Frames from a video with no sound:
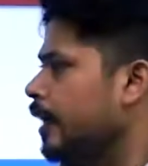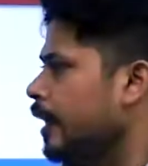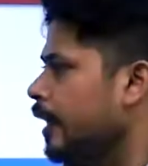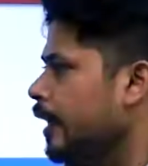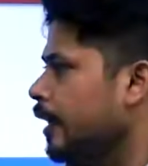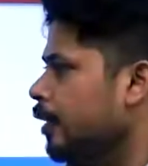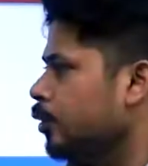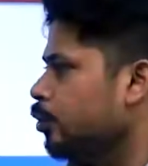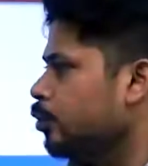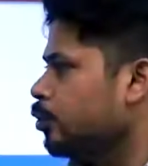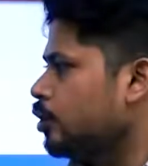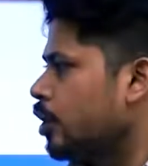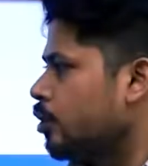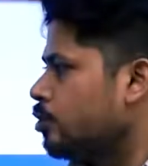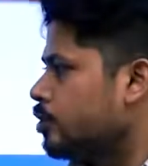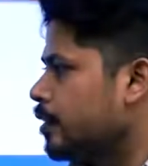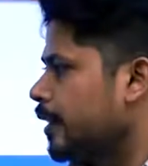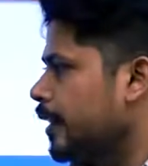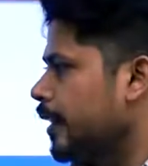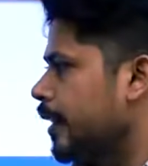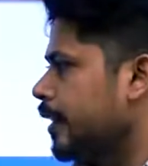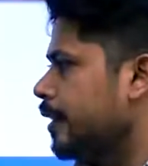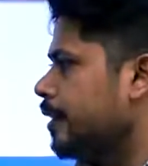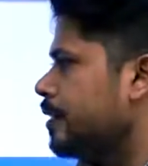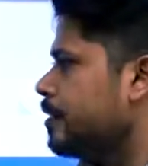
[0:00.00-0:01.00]
In
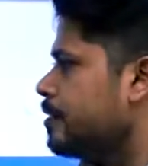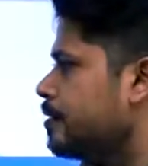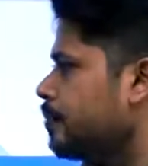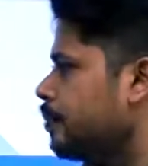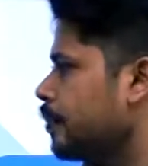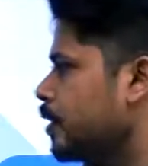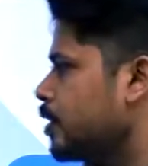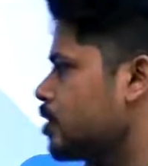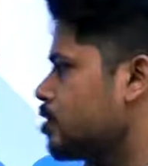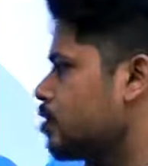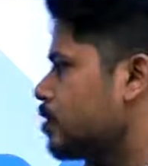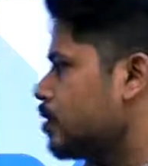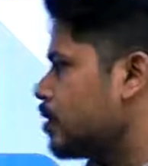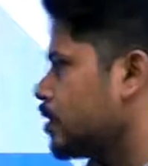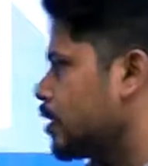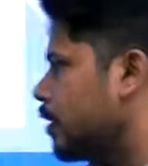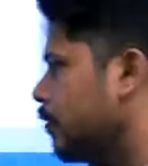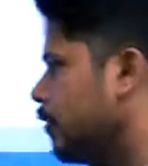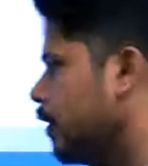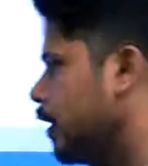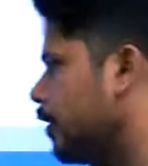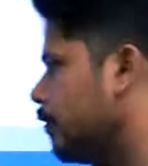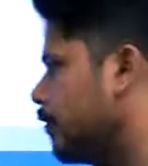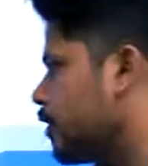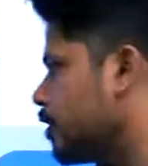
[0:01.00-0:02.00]
2018, Ministry of
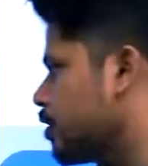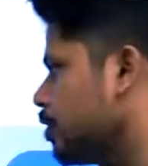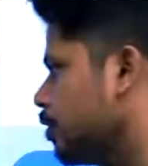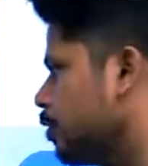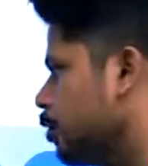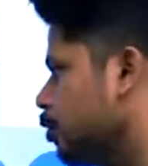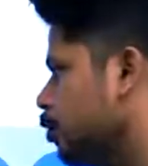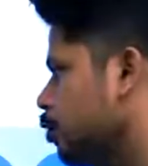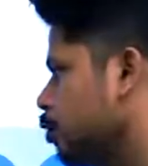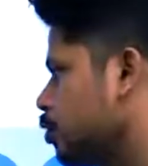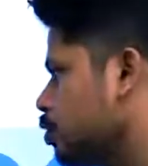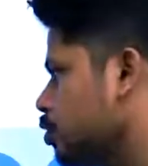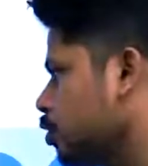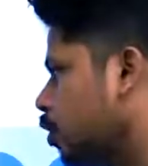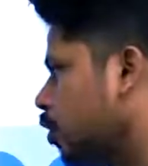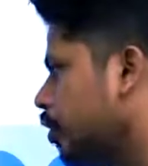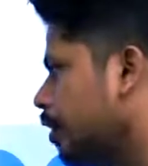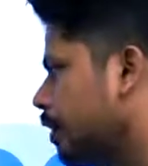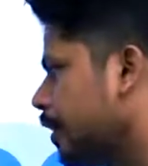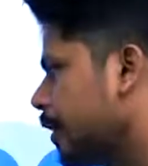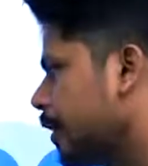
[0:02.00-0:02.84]
Civil Aviation rules on